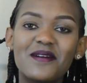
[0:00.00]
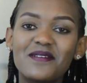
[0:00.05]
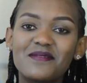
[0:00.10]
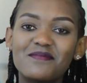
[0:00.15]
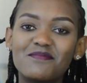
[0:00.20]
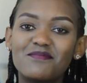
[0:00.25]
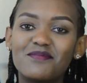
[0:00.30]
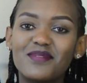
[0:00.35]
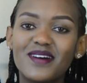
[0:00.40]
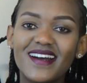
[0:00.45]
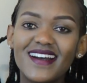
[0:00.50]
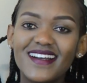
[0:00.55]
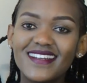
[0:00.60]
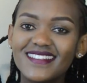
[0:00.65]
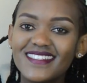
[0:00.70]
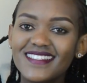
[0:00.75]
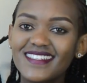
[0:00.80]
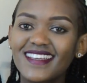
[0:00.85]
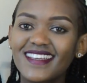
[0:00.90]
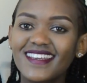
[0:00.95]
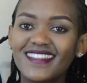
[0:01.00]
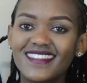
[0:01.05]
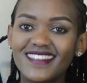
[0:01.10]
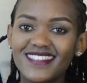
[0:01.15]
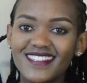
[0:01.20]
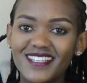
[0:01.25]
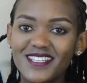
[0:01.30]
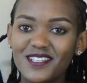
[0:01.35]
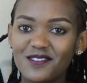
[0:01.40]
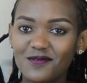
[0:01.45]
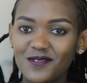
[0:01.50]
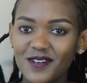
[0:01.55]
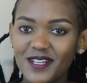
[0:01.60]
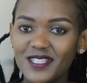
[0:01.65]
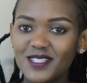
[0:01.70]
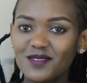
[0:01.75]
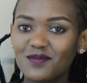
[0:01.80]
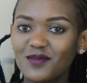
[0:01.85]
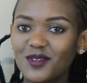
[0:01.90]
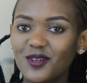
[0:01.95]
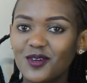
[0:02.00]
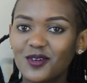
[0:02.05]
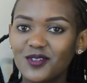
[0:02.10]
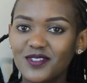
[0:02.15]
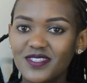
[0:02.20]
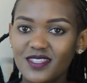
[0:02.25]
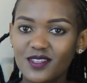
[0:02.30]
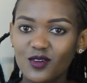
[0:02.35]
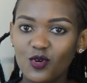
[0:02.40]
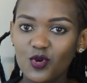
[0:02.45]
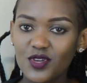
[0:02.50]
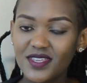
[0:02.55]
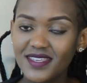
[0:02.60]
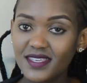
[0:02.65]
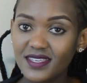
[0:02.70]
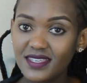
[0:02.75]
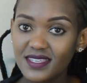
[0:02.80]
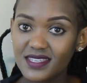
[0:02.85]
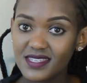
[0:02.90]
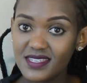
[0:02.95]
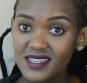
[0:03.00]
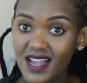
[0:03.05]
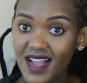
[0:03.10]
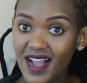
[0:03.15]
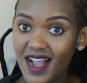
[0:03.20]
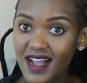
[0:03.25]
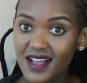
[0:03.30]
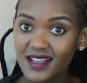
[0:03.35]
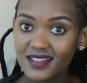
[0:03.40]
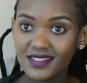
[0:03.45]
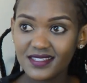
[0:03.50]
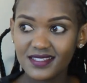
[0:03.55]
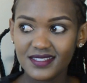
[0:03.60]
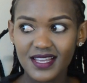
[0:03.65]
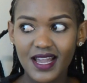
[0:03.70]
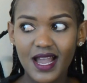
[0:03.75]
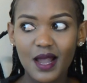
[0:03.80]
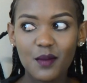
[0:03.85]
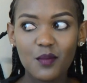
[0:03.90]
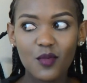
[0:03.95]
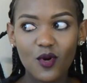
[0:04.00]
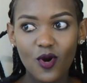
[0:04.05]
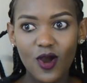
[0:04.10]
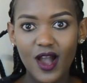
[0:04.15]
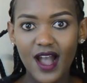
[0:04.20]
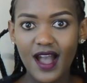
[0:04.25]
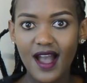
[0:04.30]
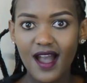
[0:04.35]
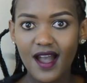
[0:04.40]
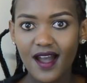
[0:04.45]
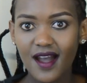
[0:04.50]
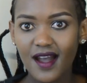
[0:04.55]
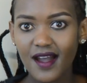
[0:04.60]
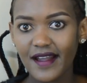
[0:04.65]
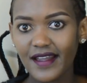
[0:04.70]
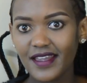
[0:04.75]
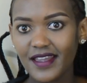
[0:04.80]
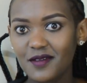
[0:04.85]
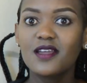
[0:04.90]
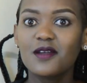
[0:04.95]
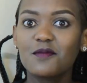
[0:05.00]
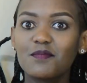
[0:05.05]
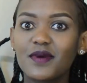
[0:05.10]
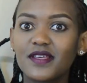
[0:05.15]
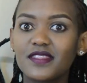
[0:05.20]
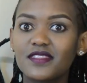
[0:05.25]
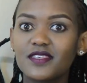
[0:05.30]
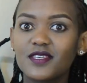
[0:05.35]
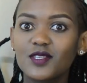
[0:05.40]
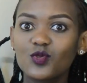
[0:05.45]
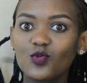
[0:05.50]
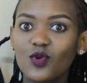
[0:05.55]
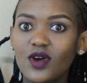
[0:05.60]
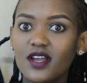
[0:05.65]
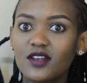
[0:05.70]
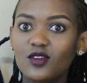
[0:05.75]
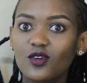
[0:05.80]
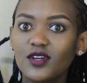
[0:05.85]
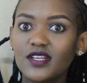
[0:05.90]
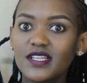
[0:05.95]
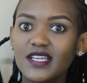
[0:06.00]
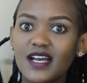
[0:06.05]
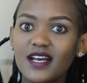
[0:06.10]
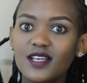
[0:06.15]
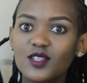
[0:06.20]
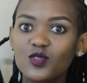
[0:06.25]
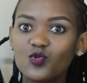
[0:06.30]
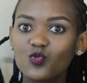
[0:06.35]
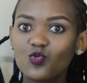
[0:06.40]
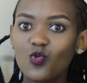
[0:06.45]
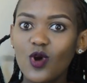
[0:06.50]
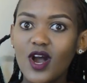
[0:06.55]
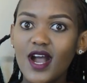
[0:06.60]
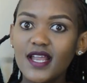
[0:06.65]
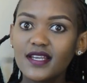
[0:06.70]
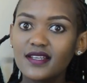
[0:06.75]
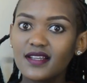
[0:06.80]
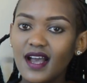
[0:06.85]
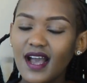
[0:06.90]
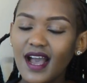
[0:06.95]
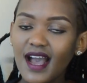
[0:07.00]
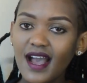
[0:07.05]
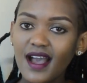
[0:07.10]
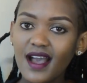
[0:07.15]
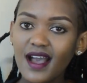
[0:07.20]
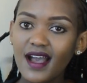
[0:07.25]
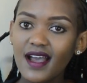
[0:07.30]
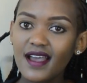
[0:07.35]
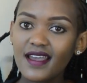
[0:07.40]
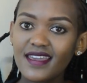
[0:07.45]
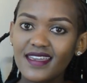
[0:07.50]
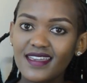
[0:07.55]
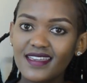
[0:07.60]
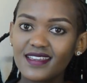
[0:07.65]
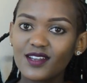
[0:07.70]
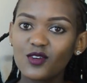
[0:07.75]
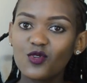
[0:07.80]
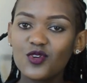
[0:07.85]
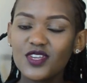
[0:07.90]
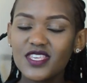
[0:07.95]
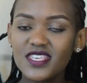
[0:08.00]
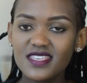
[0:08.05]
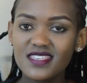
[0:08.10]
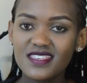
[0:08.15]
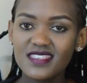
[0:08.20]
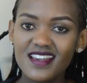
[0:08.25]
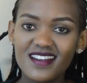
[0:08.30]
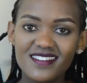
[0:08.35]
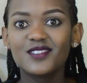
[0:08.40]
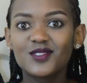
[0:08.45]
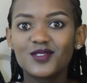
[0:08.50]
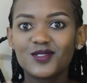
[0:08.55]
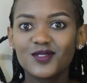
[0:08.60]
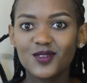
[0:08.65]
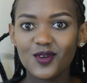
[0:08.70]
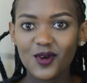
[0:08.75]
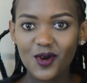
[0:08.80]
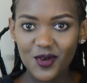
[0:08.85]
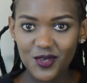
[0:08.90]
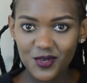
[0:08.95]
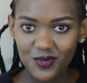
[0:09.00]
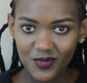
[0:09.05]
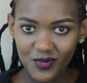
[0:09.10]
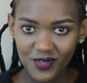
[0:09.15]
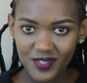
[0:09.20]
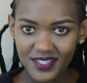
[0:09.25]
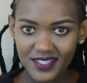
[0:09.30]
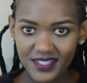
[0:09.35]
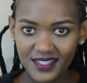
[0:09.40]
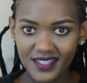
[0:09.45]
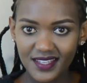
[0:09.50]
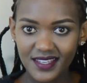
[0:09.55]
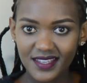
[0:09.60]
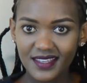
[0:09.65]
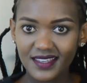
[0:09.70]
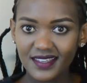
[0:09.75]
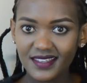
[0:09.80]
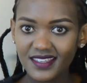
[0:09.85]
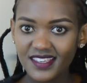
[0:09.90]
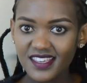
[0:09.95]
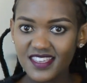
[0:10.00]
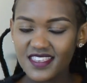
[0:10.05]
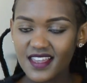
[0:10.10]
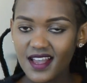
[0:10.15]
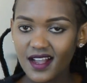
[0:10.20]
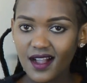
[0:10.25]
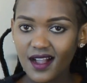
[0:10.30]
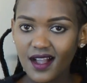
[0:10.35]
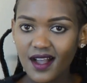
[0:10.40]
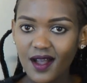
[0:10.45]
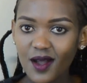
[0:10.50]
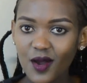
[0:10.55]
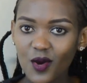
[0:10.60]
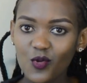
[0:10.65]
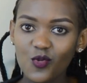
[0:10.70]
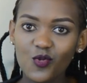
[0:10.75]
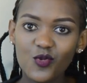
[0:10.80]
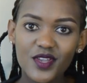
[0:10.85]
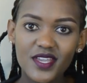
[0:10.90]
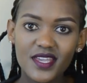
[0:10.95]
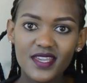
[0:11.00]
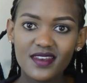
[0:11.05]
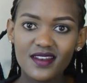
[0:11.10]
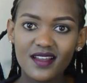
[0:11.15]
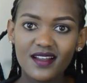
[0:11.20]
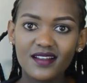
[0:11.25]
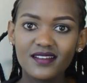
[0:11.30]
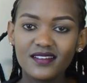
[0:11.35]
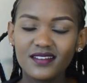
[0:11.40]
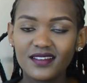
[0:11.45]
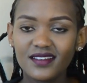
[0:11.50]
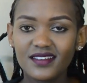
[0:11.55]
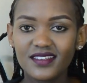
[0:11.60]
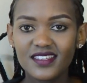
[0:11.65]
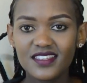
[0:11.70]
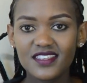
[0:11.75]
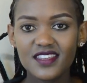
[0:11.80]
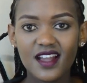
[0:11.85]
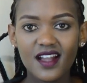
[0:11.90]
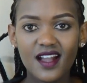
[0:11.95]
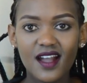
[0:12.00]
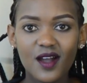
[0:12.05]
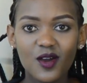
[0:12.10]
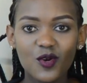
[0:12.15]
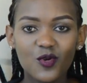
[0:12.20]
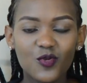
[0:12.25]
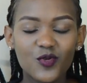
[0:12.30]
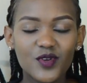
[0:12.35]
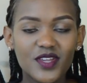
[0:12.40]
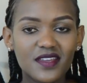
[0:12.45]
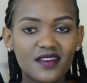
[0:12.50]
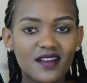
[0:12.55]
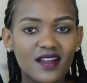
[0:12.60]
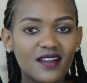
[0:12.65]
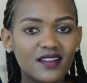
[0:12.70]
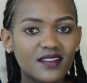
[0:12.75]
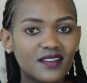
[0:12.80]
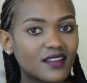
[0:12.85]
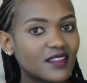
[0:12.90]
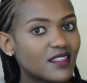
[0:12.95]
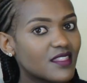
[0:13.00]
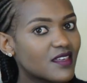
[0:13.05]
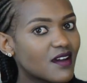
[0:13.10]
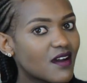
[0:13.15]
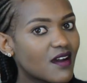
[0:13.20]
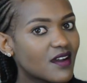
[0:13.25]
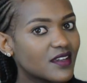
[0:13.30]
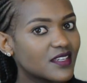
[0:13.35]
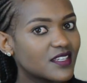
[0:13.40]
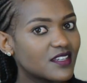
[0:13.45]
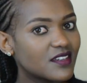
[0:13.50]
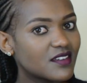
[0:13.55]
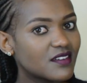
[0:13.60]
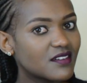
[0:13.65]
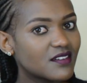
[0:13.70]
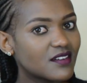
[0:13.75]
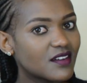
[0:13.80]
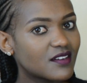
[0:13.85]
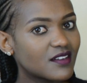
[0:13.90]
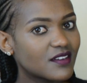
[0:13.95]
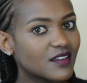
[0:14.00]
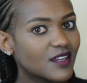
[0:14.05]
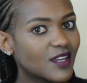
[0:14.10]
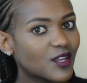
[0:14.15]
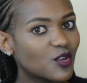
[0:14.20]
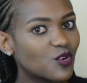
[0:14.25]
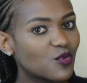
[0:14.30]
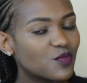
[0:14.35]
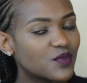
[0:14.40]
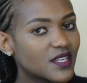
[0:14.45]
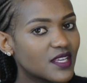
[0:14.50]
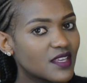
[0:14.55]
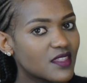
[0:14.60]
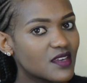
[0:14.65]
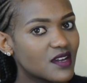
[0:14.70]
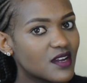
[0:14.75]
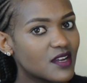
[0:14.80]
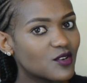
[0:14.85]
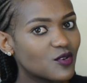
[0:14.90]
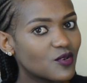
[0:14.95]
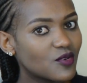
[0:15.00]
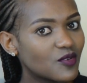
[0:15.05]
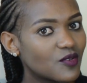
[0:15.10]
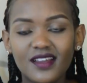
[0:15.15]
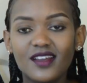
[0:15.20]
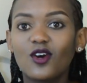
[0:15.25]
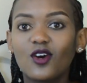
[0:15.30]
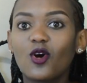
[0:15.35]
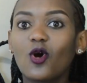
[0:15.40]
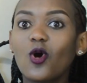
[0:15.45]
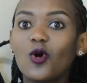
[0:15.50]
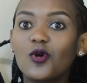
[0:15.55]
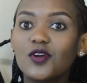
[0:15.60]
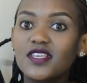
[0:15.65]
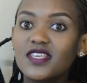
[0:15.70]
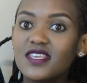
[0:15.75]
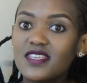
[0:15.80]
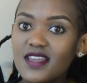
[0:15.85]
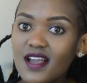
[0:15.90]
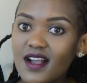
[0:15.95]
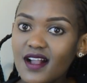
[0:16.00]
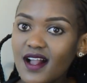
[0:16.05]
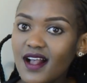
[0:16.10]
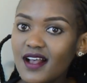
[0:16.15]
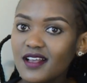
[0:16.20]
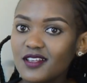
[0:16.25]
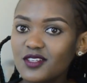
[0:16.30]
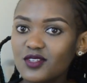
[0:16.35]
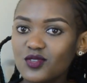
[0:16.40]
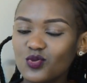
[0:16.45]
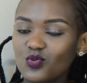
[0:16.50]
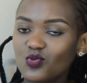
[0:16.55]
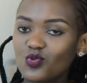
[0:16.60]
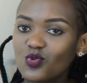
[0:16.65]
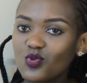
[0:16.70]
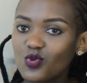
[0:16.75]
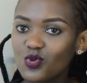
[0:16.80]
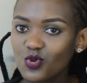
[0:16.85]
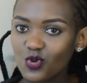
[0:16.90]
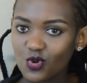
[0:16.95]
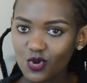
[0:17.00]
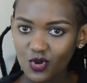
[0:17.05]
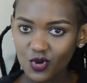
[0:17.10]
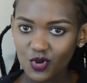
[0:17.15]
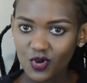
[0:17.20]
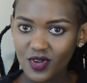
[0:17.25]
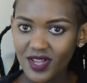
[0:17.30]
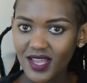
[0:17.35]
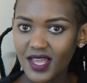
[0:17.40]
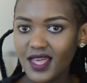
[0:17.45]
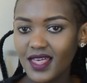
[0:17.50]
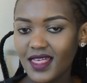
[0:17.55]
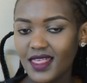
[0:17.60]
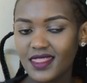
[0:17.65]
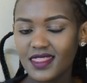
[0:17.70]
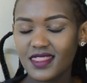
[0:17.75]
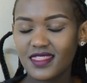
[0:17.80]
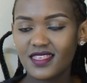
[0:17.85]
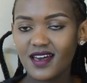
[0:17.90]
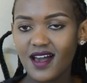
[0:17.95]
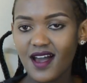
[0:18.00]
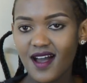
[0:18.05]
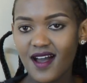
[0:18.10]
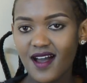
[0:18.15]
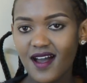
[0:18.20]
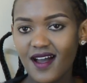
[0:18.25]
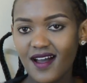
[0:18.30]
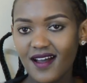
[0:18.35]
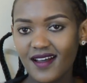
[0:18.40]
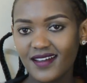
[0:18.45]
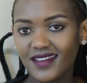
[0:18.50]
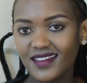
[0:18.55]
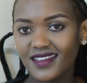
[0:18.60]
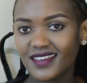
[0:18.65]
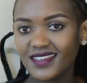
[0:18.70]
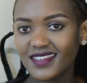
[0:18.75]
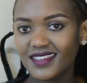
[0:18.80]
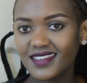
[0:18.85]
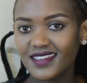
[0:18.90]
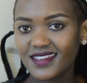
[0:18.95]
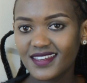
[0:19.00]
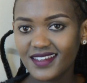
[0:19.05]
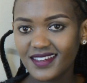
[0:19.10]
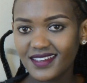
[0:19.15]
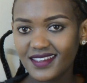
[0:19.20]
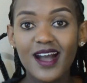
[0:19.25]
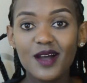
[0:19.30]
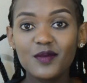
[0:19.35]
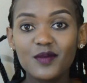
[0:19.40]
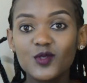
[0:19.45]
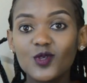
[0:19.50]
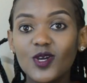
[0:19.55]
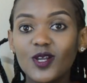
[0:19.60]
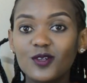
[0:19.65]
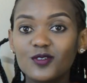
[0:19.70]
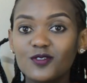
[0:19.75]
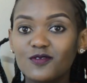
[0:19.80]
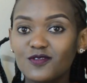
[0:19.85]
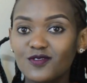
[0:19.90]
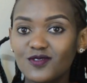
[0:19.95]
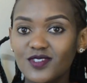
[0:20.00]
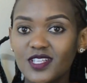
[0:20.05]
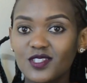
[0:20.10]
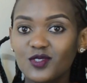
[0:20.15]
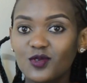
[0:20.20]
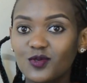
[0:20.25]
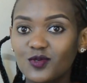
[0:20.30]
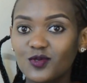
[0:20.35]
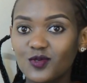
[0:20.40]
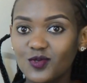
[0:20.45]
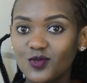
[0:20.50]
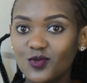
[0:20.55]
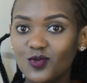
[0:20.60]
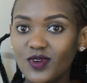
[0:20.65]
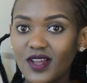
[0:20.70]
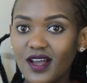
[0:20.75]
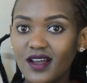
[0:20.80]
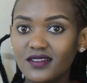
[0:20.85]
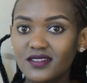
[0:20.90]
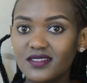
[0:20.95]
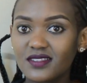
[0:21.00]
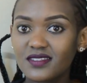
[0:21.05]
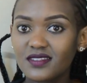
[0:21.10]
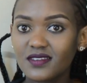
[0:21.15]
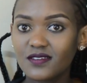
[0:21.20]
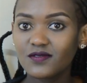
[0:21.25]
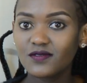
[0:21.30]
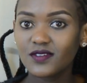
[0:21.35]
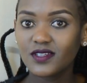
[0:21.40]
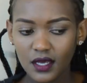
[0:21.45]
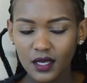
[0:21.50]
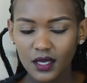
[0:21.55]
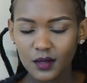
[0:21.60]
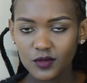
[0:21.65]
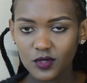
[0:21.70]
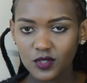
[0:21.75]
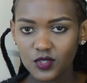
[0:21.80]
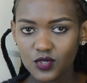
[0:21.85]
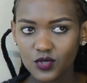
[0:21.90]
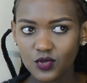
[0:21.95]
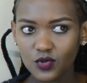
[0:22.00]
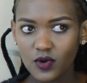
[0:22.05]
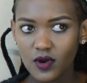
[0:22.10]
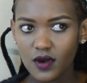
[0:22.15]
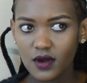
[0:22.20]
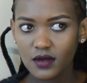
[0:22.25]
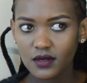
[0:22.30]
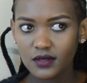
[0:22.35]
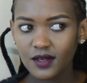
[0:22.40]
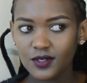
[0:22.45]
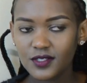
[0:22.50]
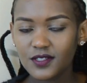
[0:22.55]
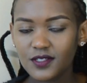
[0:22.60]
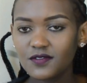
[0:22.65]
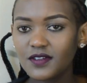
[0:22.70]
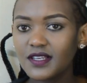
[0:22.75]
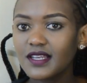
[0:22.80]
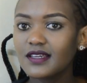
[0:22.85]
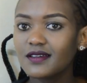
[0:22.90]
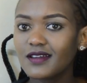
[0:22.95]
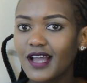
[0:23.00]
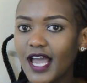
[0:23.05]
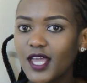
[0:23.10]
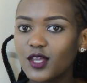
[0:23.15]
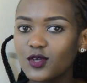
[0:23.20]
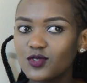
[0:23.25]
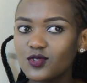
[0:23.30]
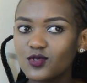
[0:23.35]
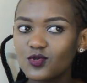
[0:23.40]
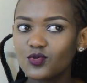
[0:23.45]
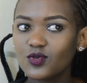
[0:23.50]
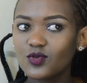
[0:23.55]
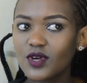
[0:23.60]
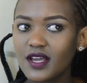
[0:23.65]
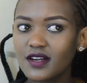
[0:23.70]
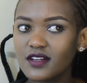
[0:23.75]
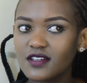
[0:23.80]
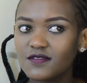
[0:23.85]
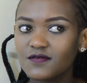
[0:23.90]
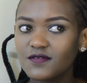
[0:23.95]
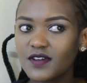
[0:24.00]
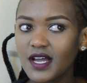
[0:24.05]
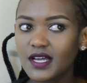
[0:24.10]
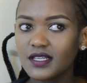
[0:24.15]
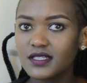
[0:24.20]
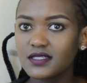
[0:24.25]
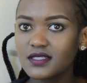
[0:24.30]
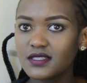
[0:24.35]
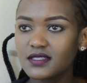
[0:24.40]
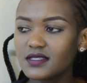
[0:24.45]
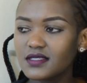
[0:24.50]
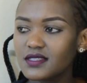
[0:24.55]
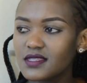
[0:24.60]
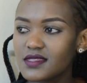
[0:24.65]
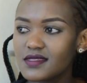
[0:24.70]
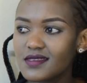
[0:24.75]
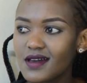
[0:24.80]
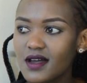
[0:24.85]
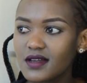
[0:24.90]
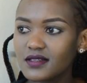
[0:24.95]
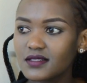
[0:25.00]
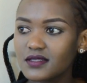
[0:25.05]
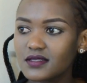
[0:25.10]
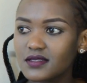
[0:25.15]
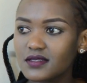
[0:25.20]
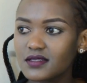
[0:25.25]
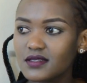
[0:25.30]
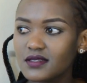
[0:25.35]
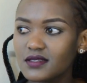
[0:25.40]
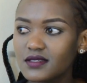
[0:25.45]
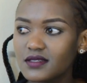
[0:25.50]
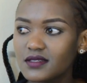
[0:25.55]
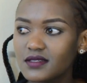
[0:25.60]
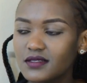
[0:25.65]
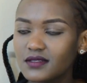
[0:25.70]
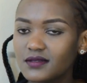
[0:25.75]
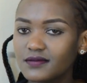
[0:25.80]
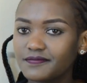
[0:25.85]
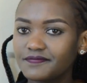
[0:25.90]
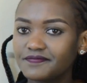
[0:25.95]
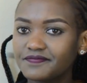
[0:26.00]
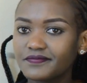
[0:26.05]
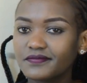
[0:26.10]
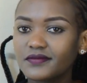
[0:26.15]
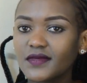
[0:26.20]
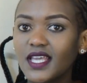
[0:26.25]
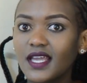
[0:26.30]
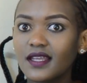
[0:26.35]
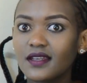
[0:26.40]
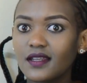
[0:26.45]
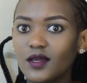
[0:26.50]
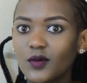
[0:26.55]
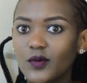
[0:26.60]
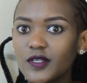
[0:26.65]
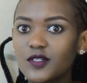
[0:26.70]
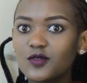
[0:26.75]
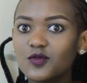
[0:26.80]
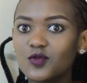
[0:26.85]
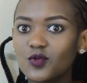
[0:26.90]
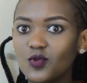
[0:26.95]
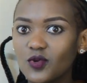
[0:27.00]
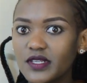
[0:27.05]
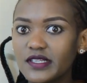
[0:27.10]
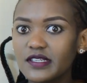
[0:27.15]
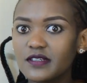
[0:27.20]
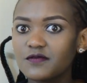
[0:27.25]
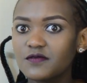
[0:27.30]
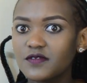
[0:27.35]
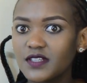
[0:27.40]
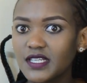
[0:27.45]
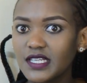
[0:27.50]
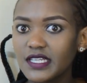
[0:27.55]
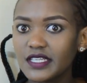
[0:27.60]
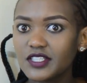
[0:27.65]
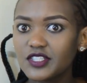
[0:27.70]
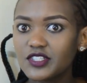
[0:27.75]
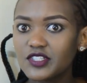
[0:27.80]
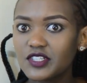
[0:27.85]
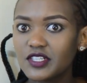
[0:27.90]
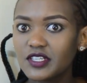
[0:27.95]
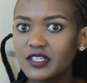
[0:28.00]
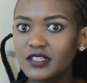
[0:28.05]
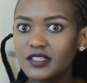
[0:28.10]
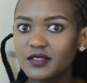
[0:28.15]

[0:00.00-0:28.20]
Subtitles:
But there's a difference because the gokinya has double I. But this one only has one I. Gokinya. So you will say ginyaga wera. Ginyaga wera da igere na dakika 15. Or ginyaga sukuru da igere. I'm sure a lot of students go to school at 7. I'm not sure because I feel like I used to arrive at 6:30 and I went to school in a village.